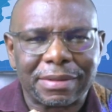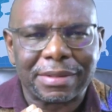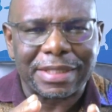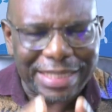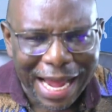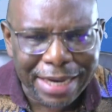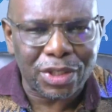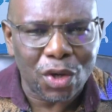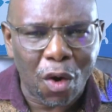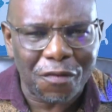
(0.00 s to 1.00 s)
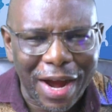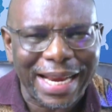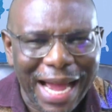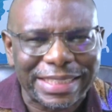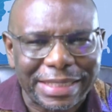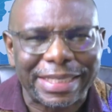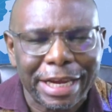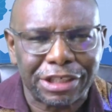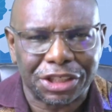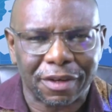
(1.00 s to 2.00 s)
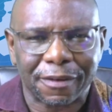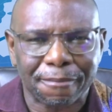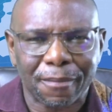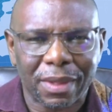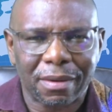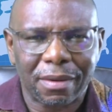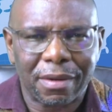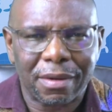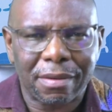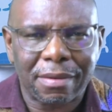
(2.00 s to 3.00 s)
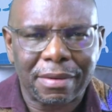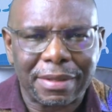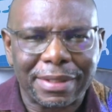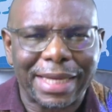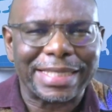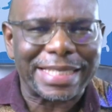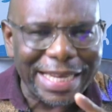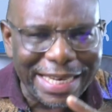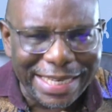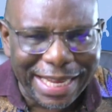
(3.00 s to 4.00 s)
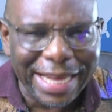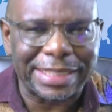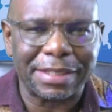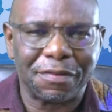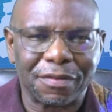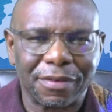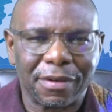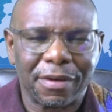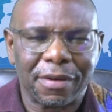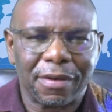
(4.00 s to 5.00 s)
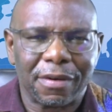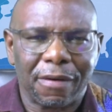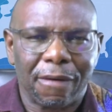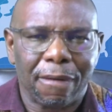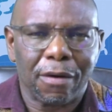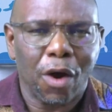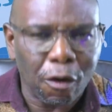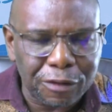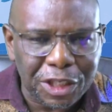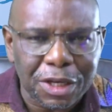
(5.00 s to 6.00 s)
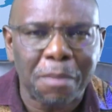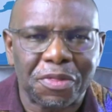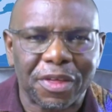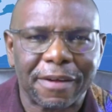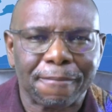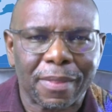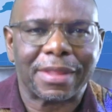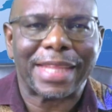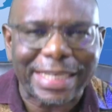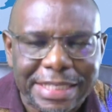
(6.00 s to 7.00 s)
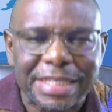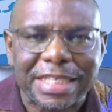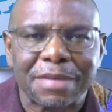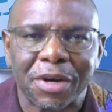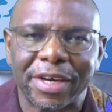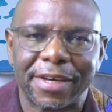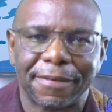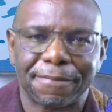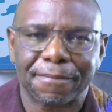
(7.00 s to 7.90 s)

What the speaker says: signs of an agitation that is indicative of something that is simmering?